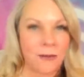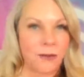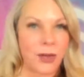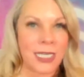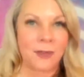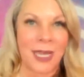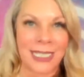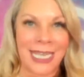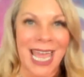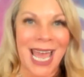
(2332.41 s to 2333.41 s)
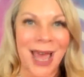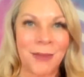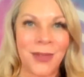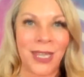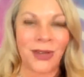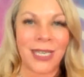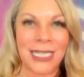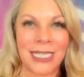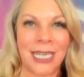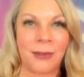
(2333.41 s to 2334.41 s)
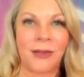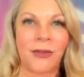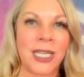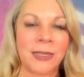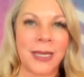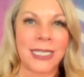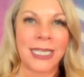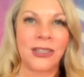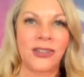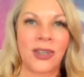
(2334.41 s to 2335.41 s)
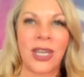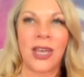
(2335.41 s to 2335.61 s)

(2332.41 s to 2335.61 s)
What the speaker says: voice-based app that you can send me a voice message